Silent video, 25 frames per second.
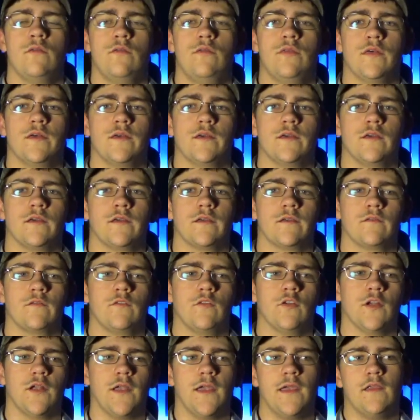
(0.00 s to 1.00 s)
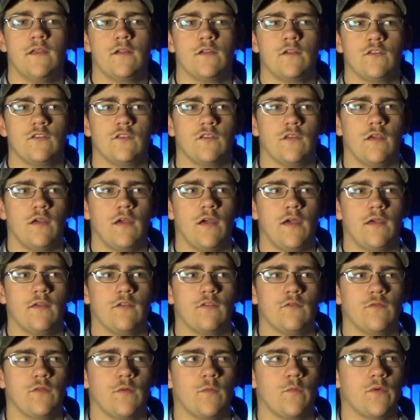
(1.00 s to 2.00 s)
The creators,
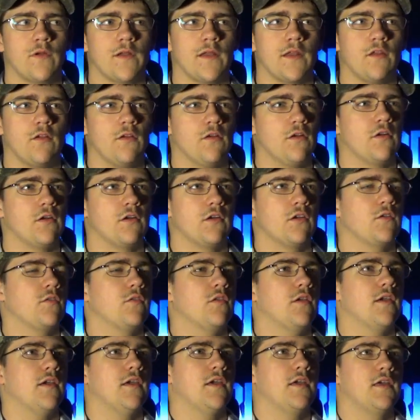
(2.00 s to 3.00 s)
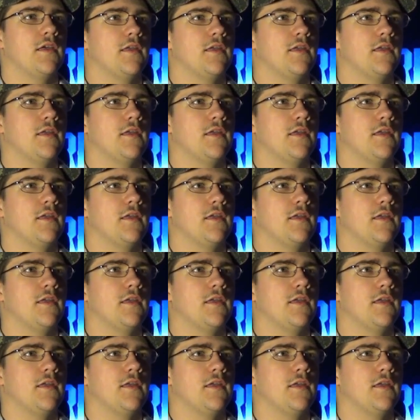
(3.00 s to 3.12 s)
from what I'd heard,